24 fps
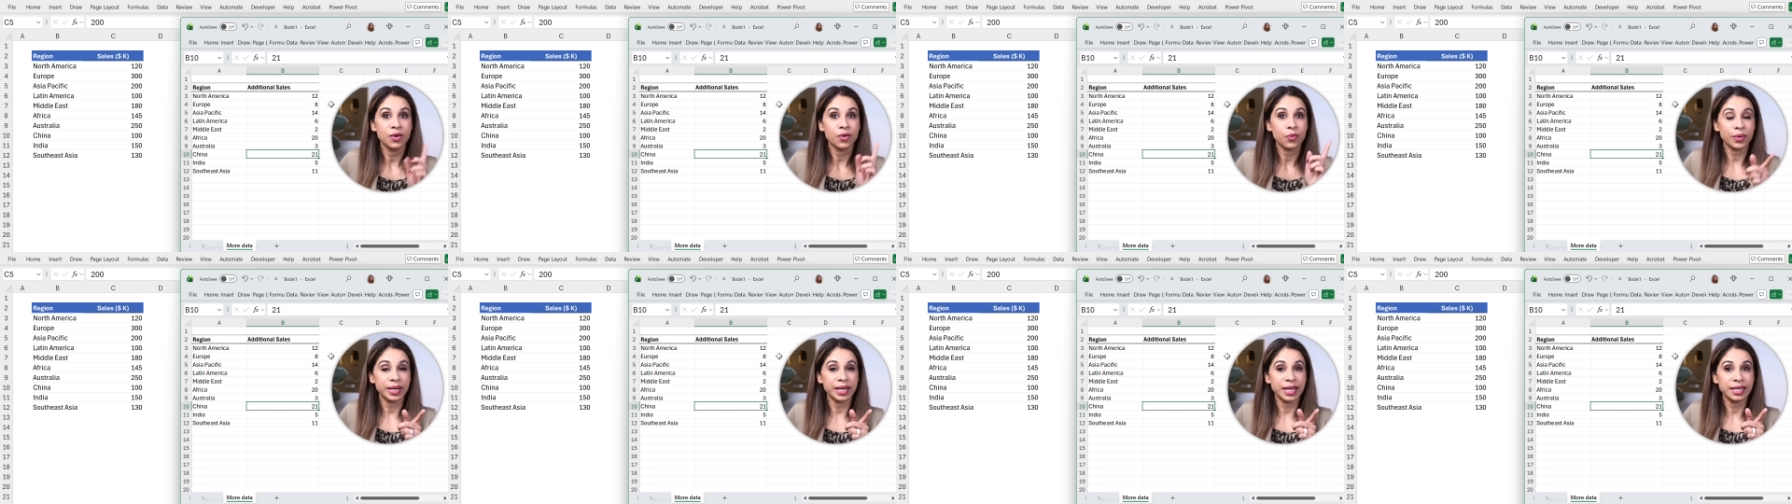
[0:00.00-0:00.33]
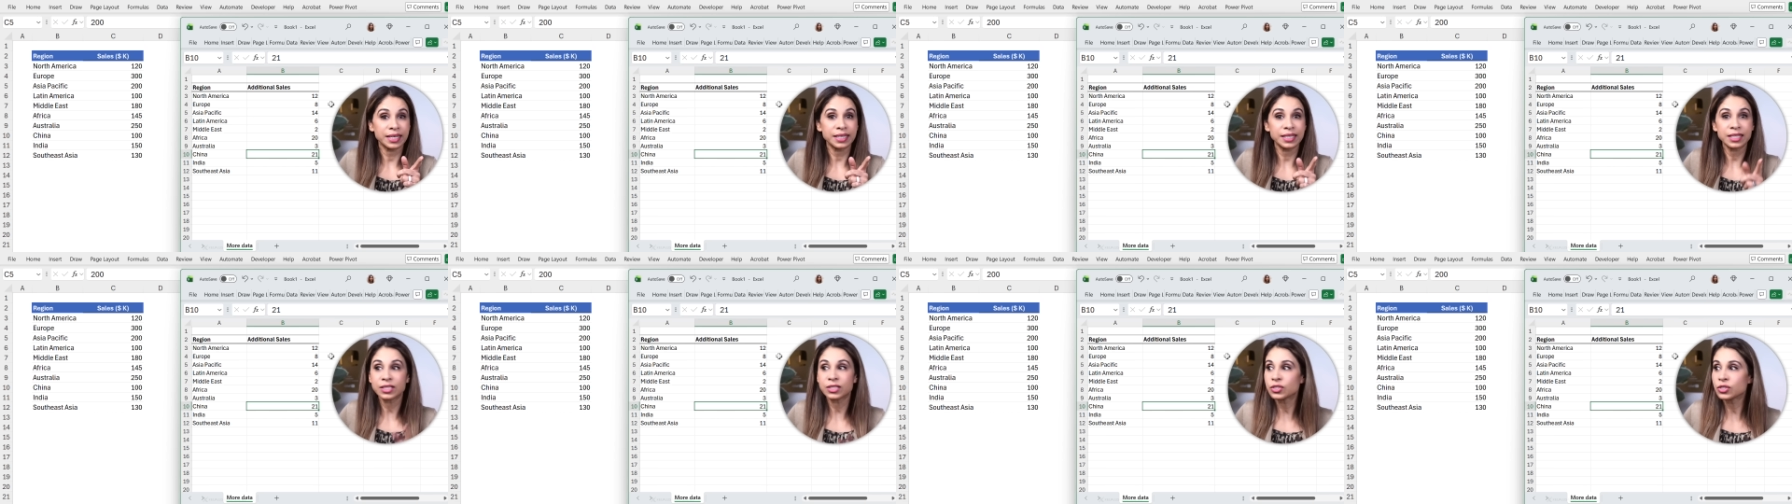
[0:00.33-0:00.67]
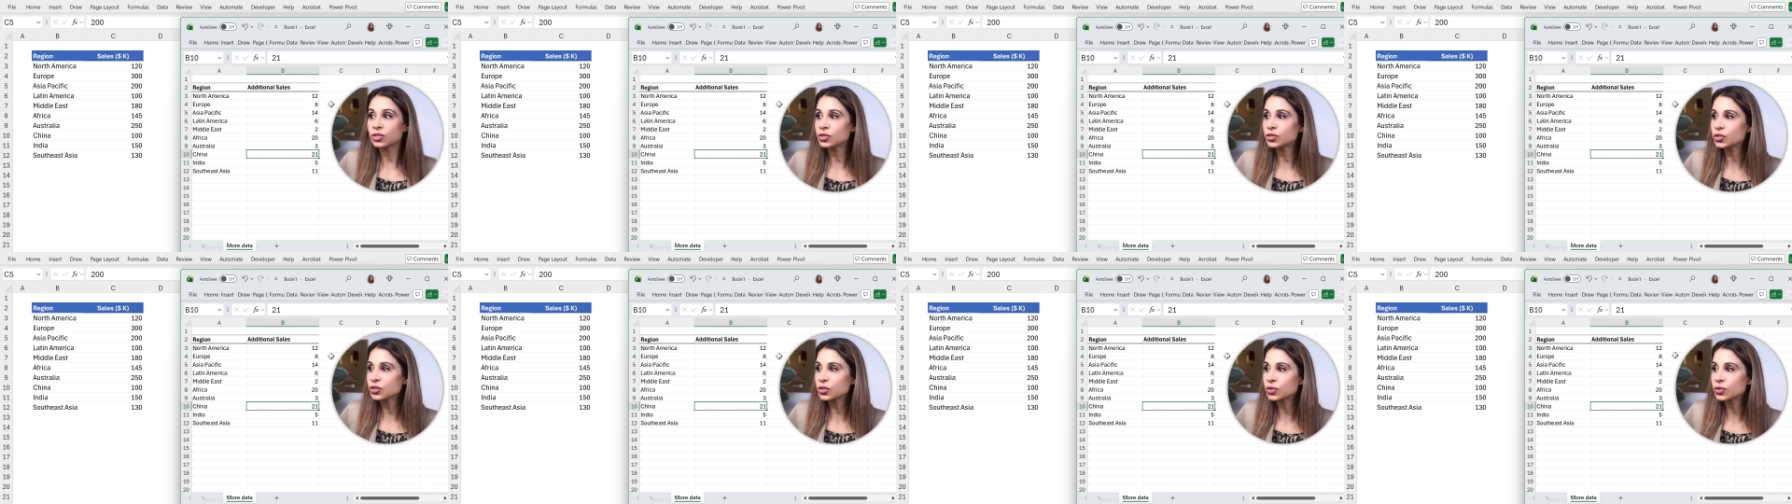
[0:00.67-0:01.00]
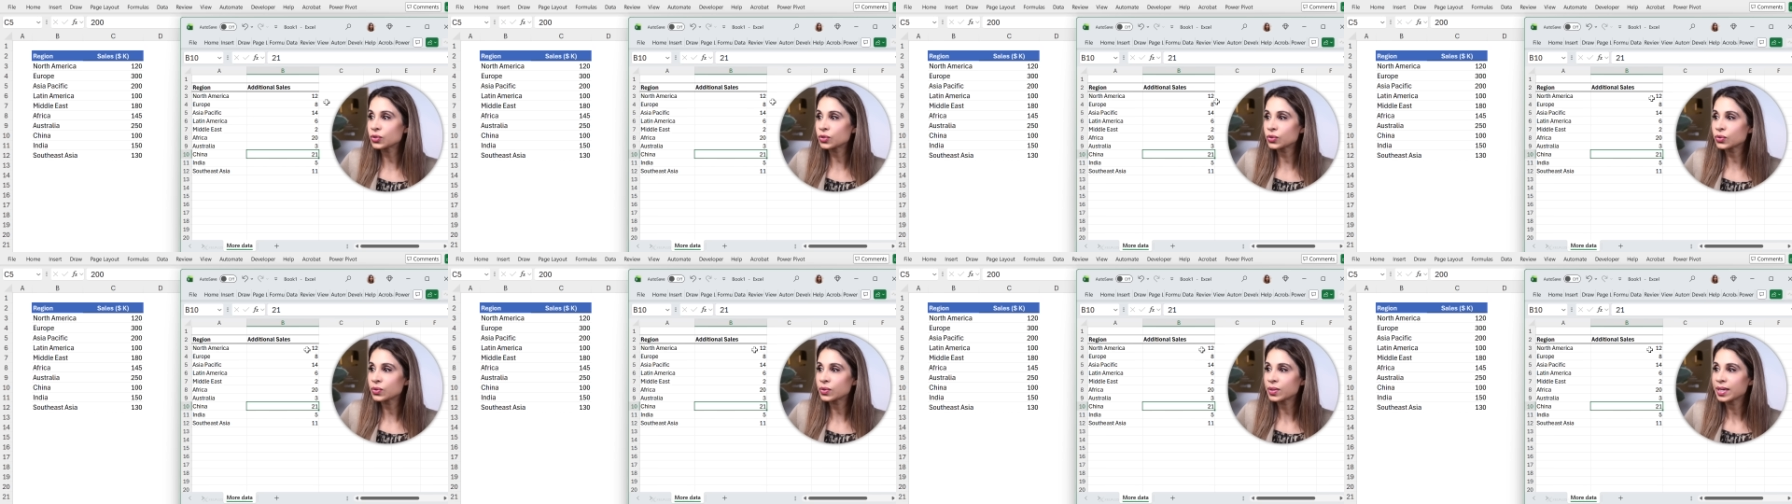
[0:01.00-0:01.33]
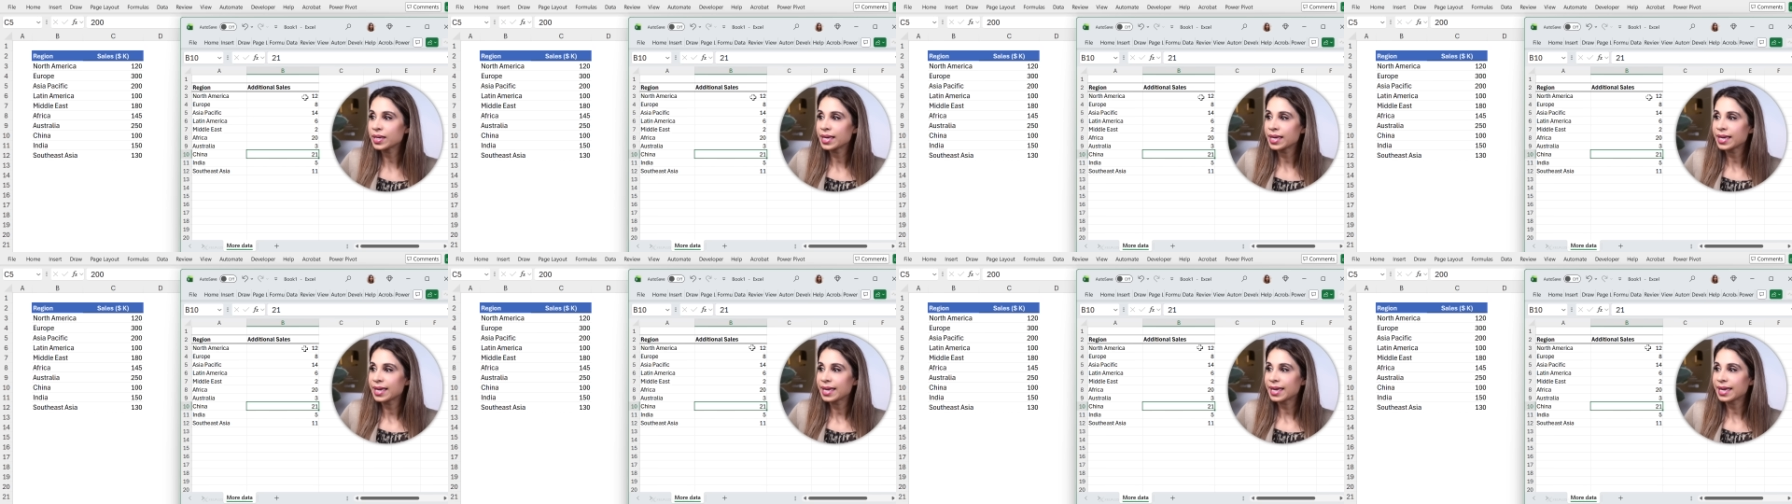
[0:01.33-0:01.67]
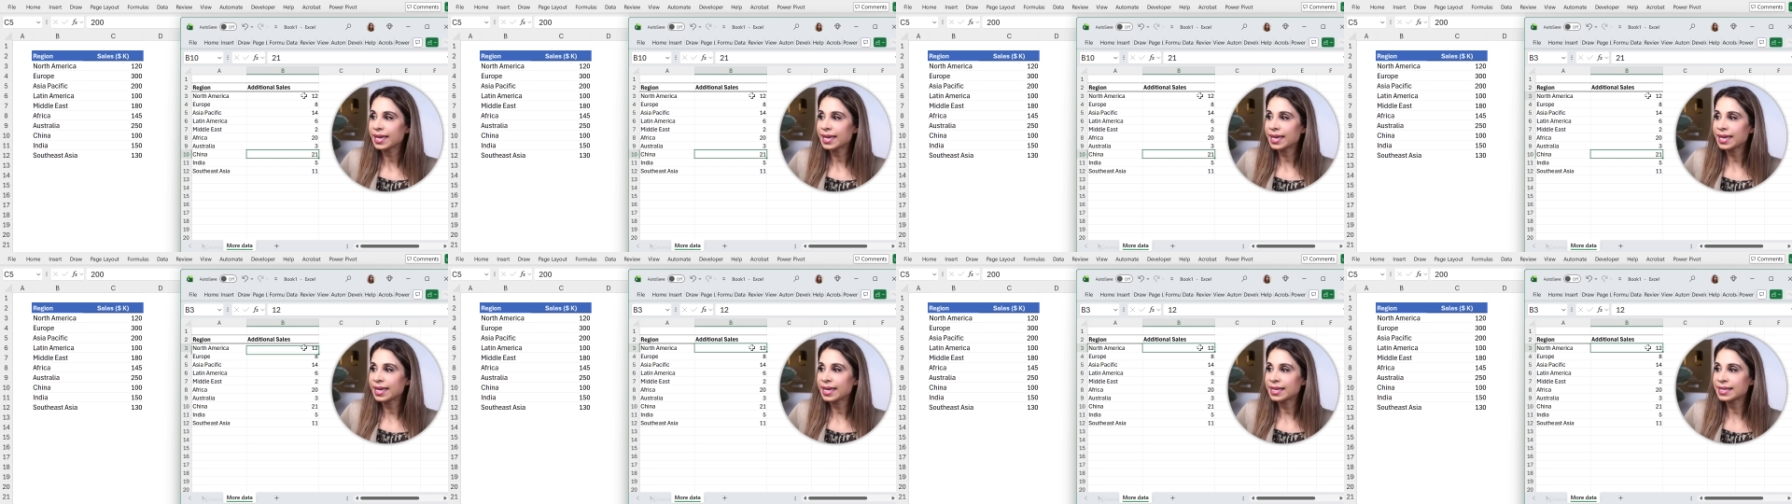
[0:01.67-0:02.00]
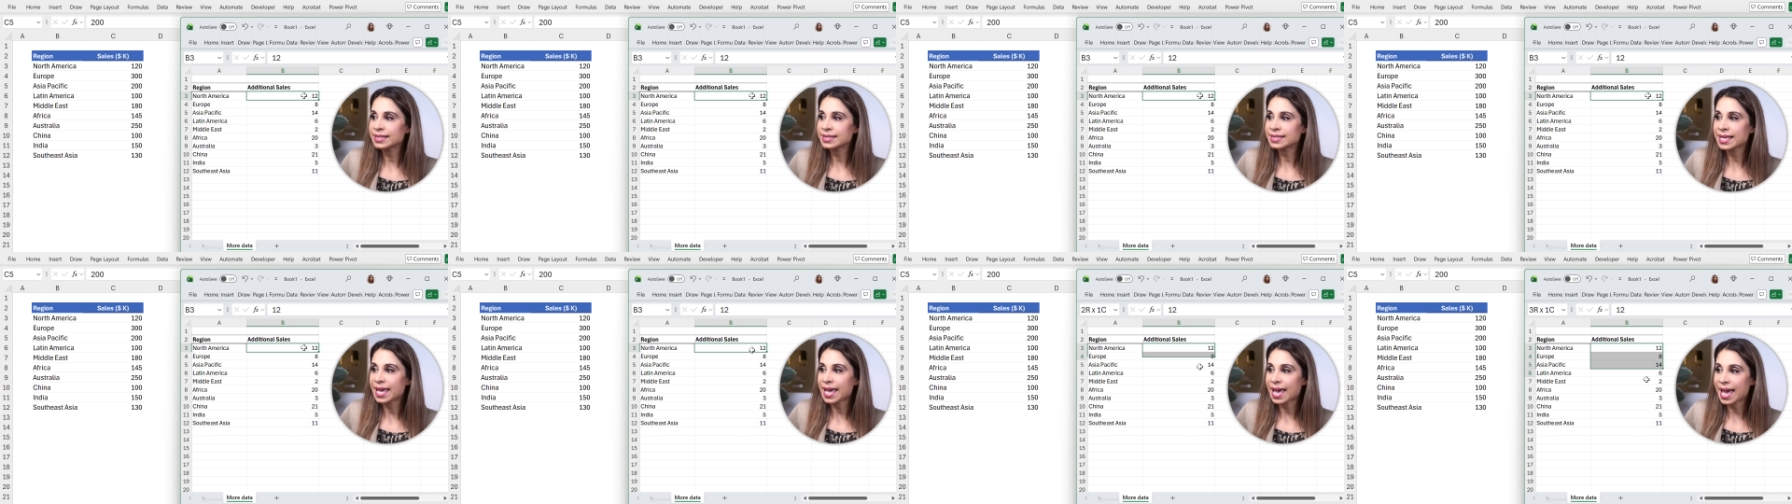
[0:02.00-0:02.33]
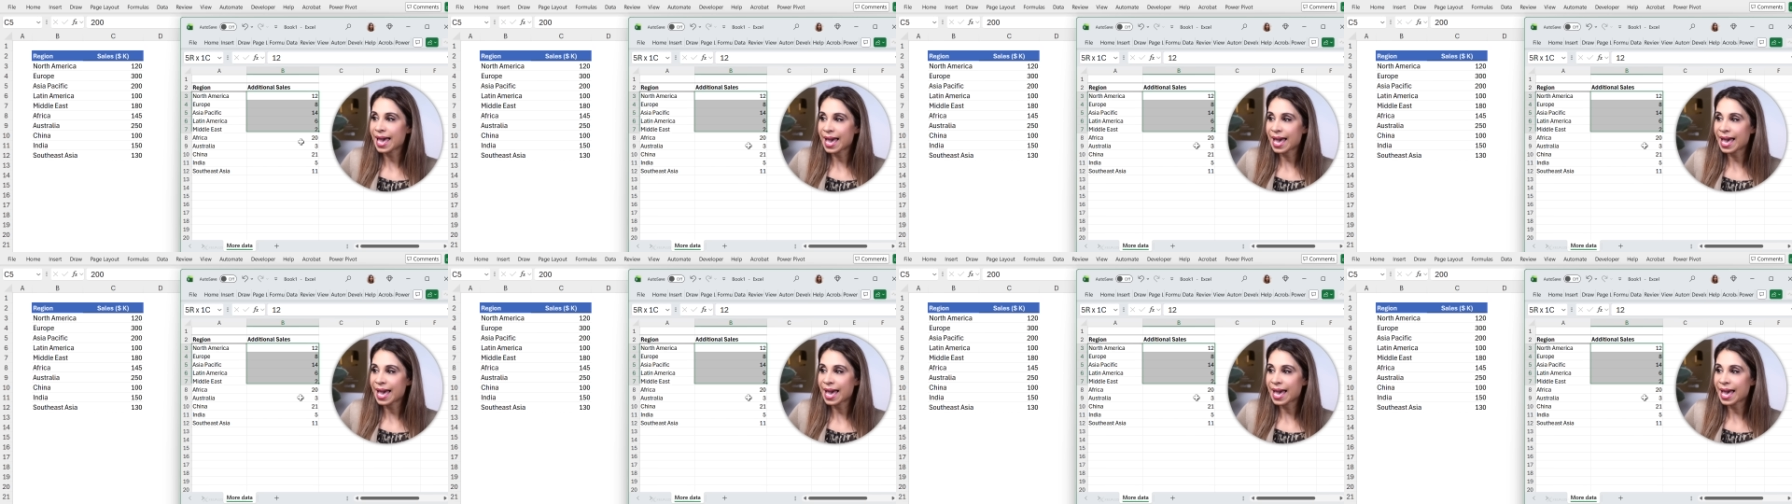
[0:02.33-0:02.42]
What I need to do is